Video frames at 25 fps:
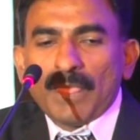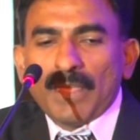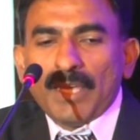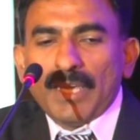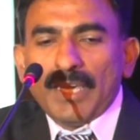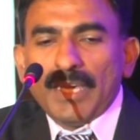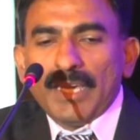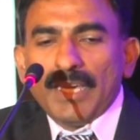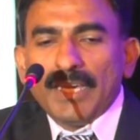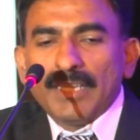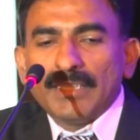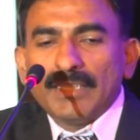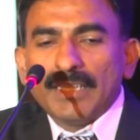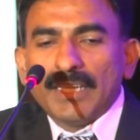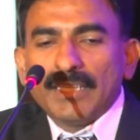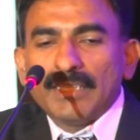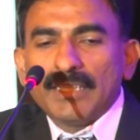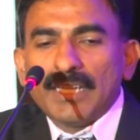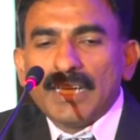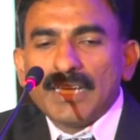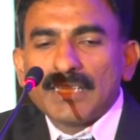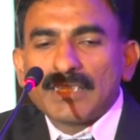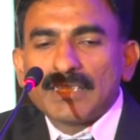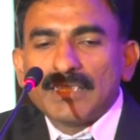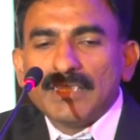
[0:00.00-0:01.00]
And
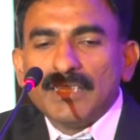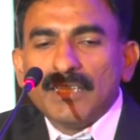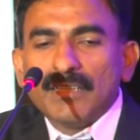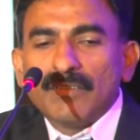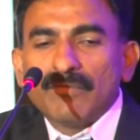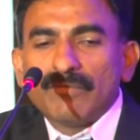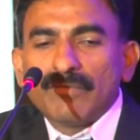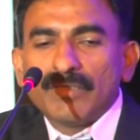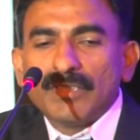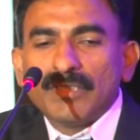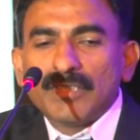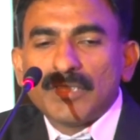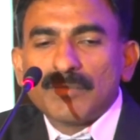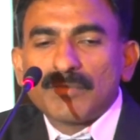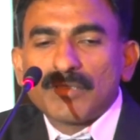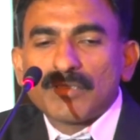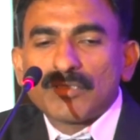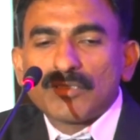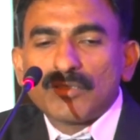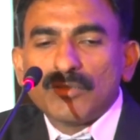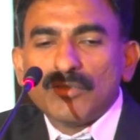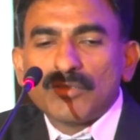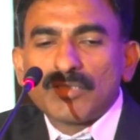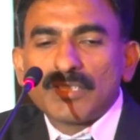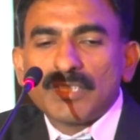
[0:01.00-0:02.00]
lastly, in terms of
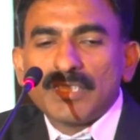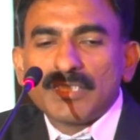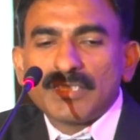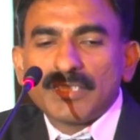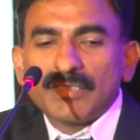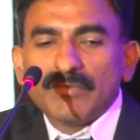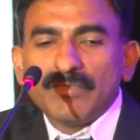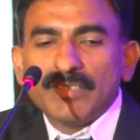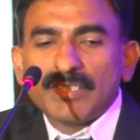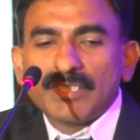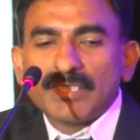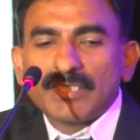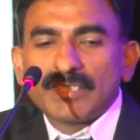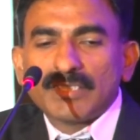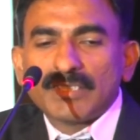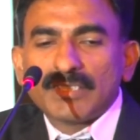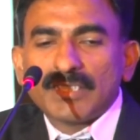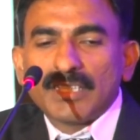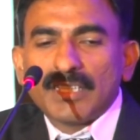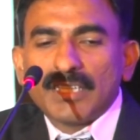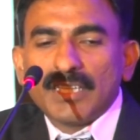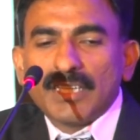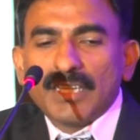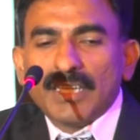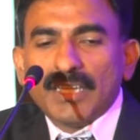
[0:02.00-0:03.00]
solution and services.
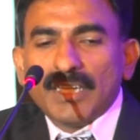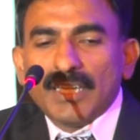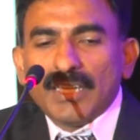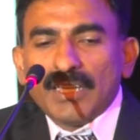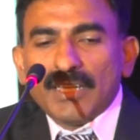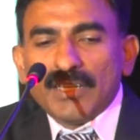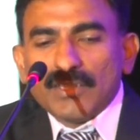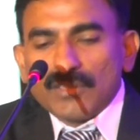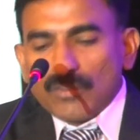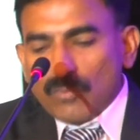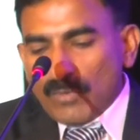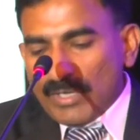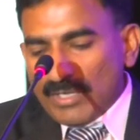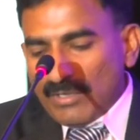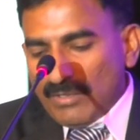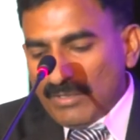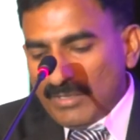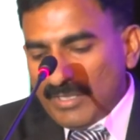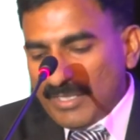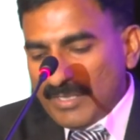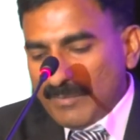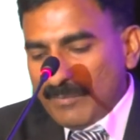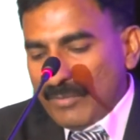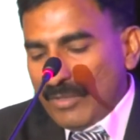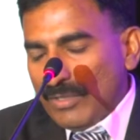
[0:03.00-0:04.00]
So what all
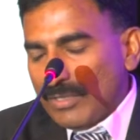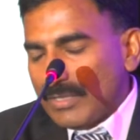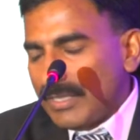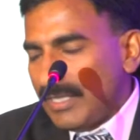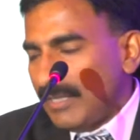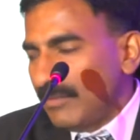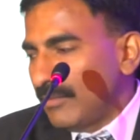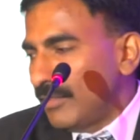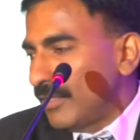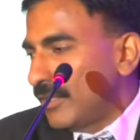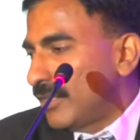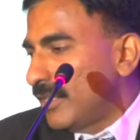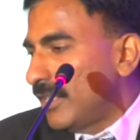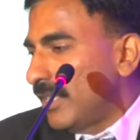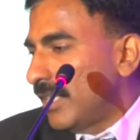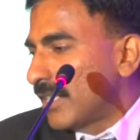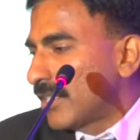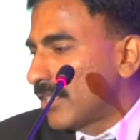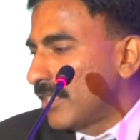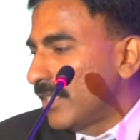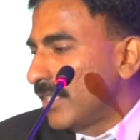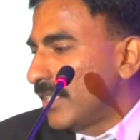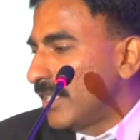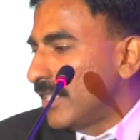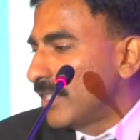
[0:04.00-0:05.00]
this boils down to
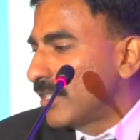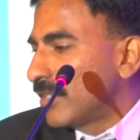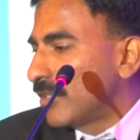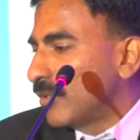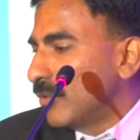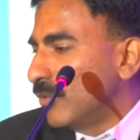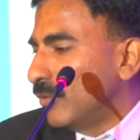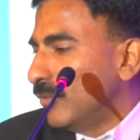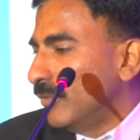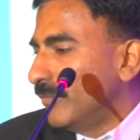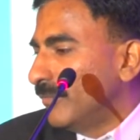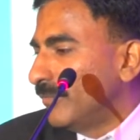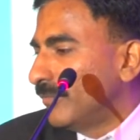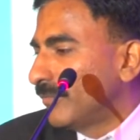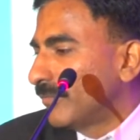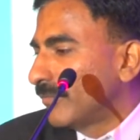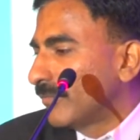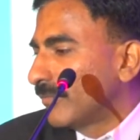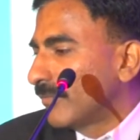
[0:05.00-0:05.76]
actually is to